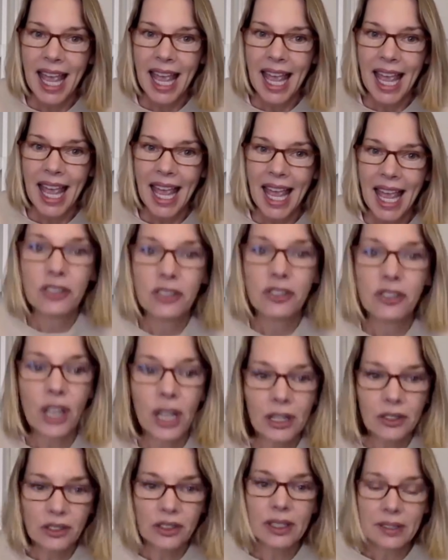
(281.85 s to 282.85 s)
And the
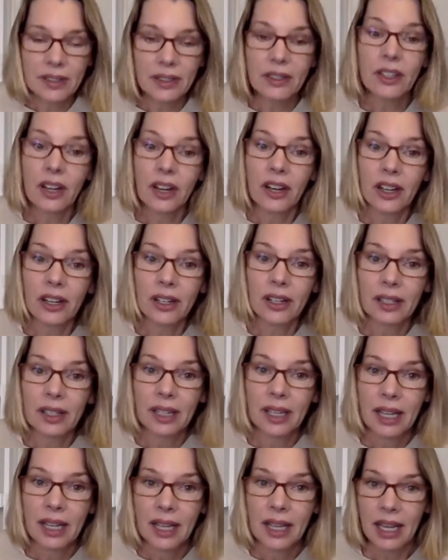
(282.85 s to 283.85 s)
judge listened to her.
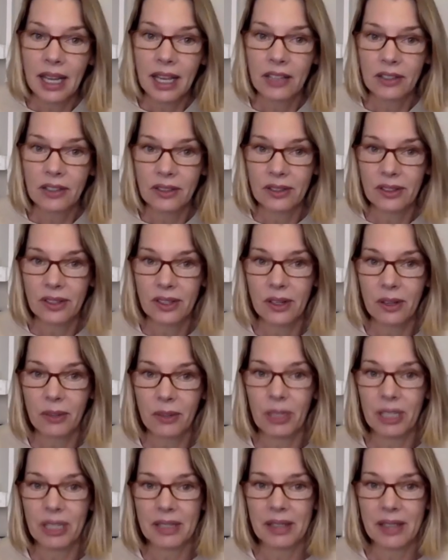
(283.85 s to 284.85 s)
And,
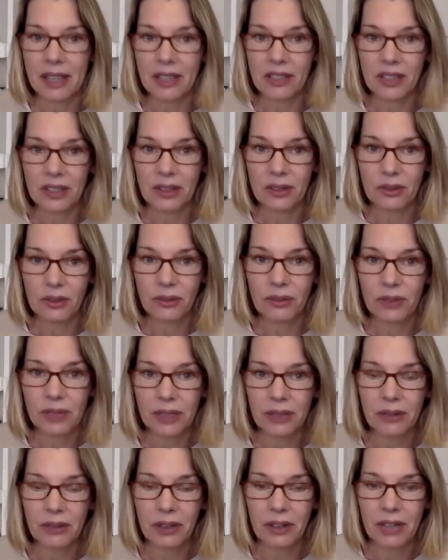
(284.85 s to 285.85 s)
because of that, she's a true
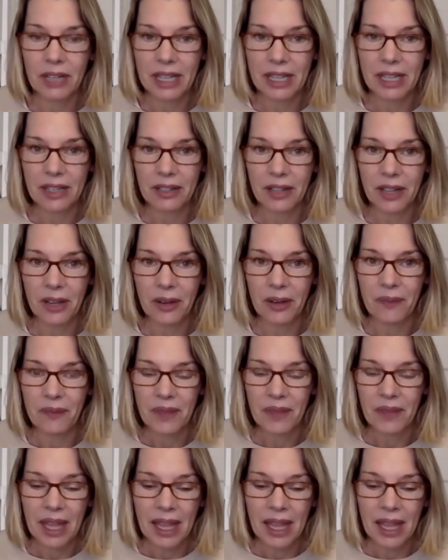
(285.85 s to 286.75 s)
literary hero.